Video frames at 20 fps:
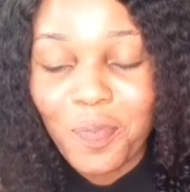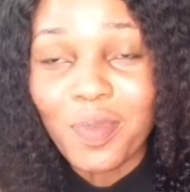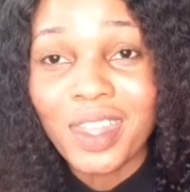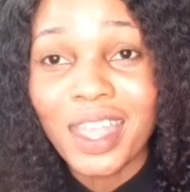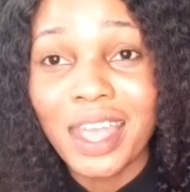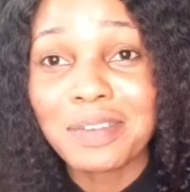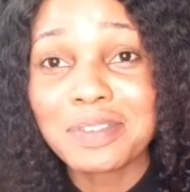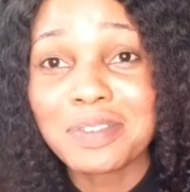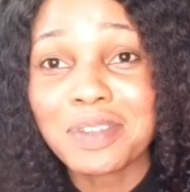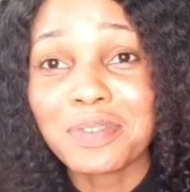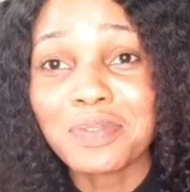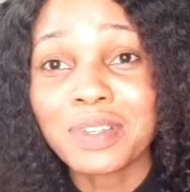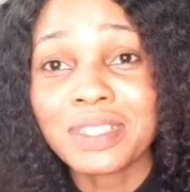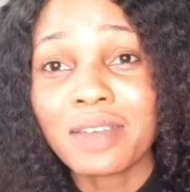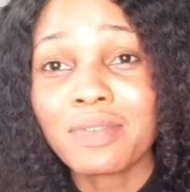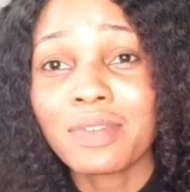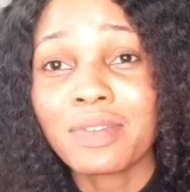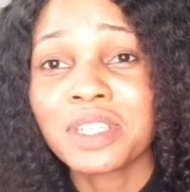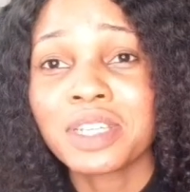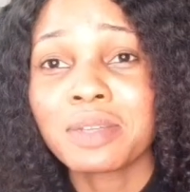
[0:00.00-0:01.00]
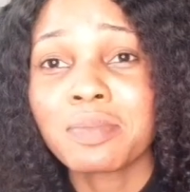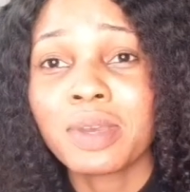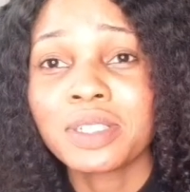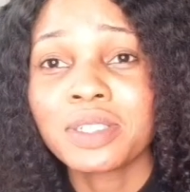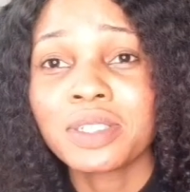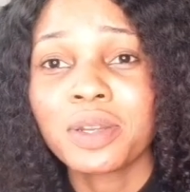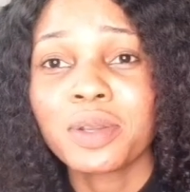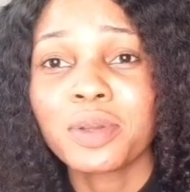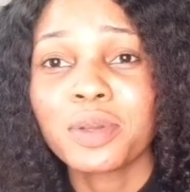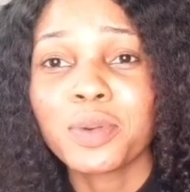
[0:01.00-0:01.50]
If it's your first time joining my
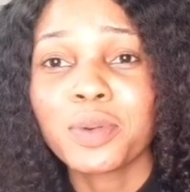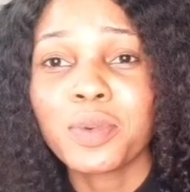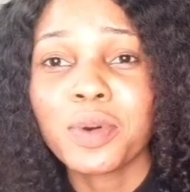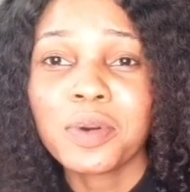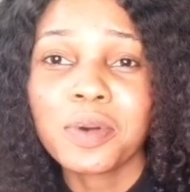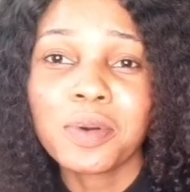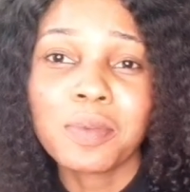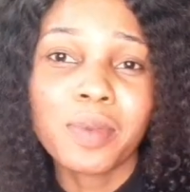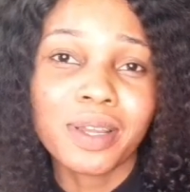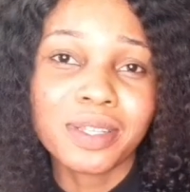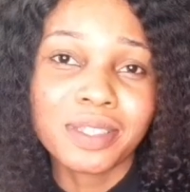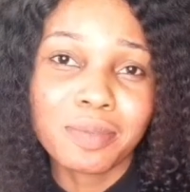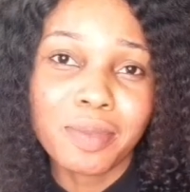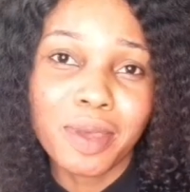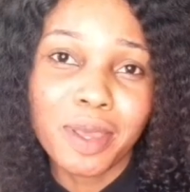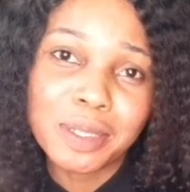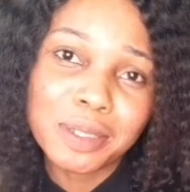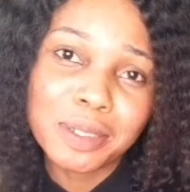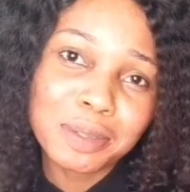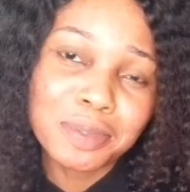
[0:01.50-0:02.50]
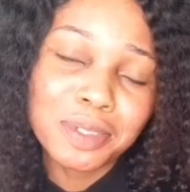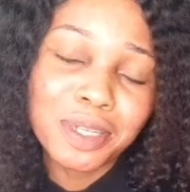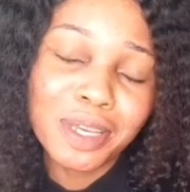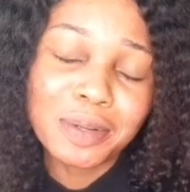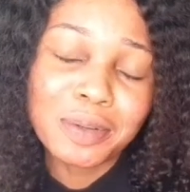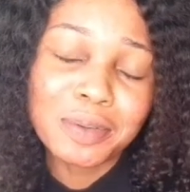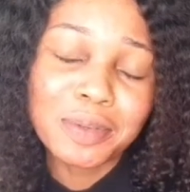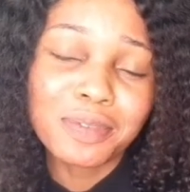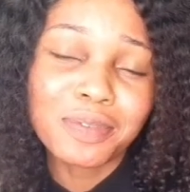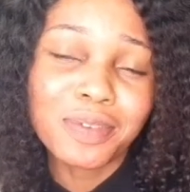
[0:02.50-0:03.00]
channel, you're welcome back to my YouTube
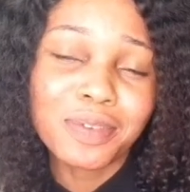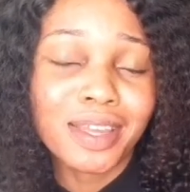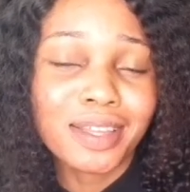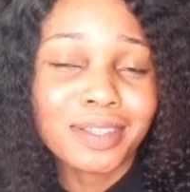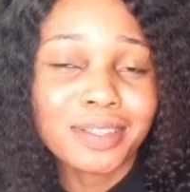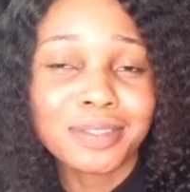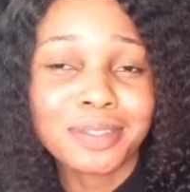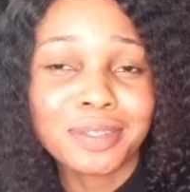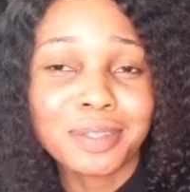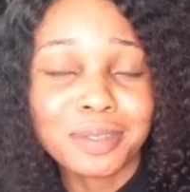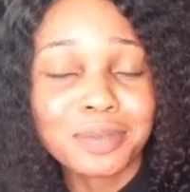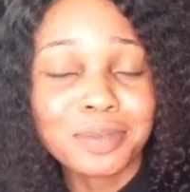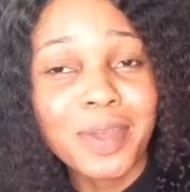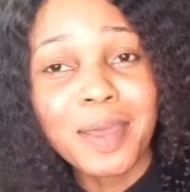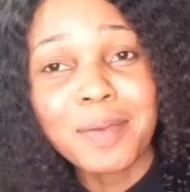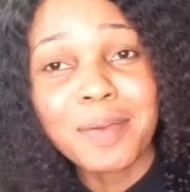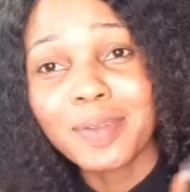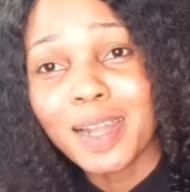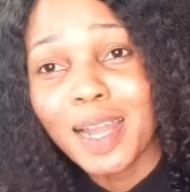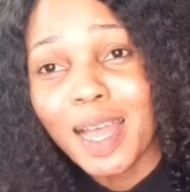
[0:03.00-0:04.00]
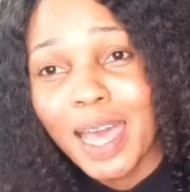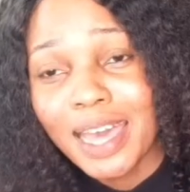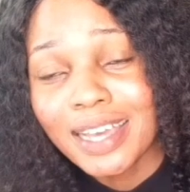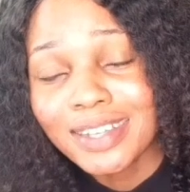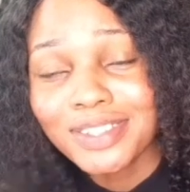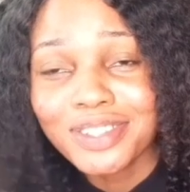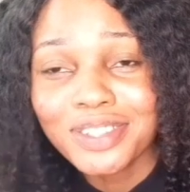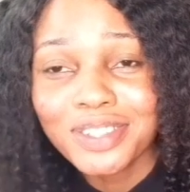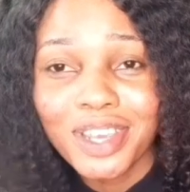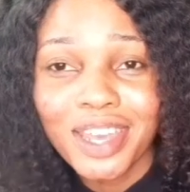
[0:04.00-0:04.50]
channel. Don't forget to subscribe, like,
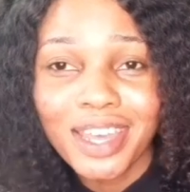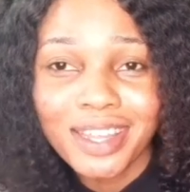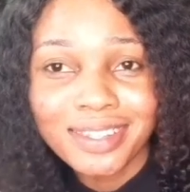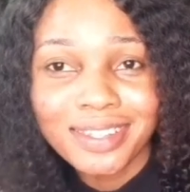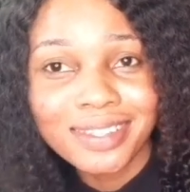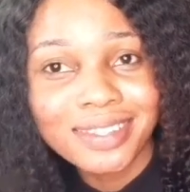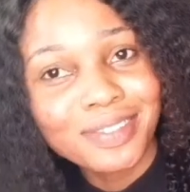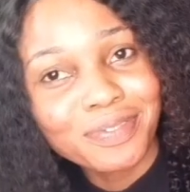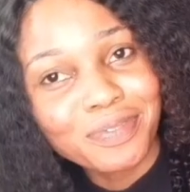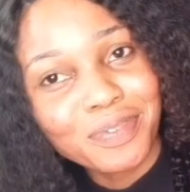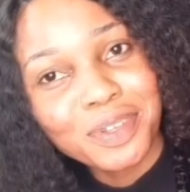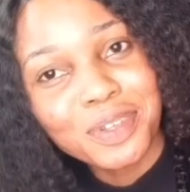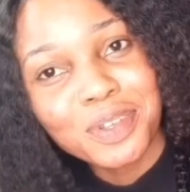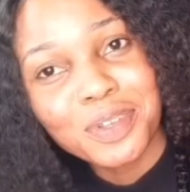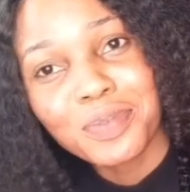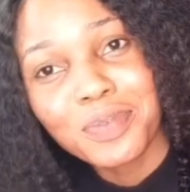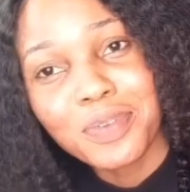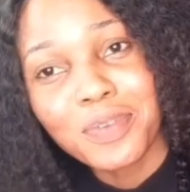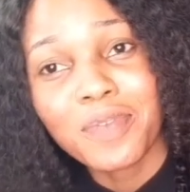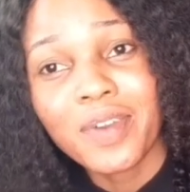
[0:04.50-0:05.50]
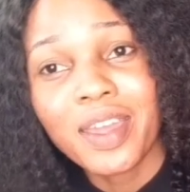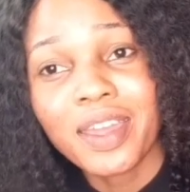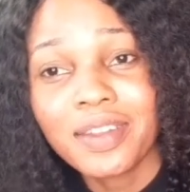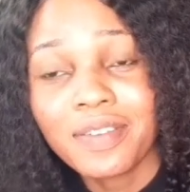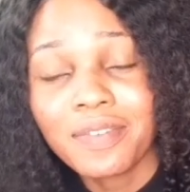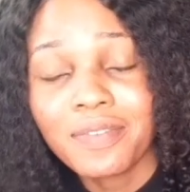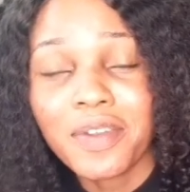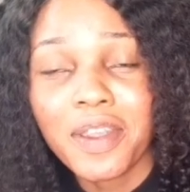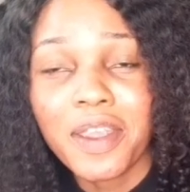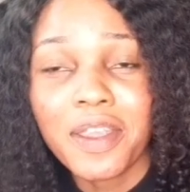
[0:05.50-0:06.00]
share this video if you find
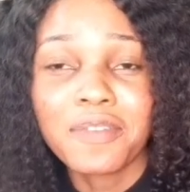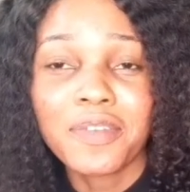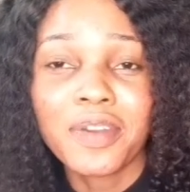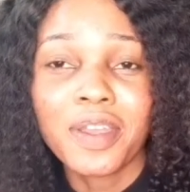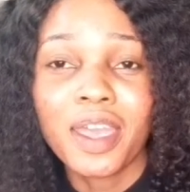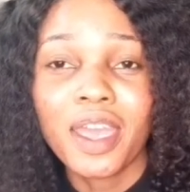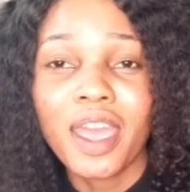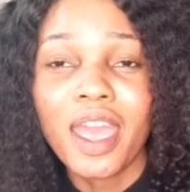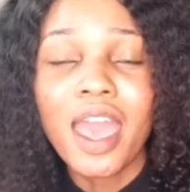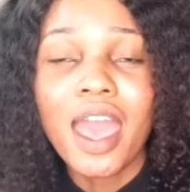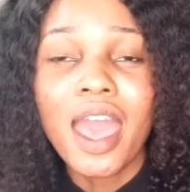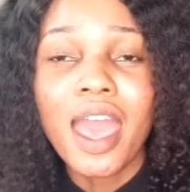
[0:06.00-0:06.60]
it very, very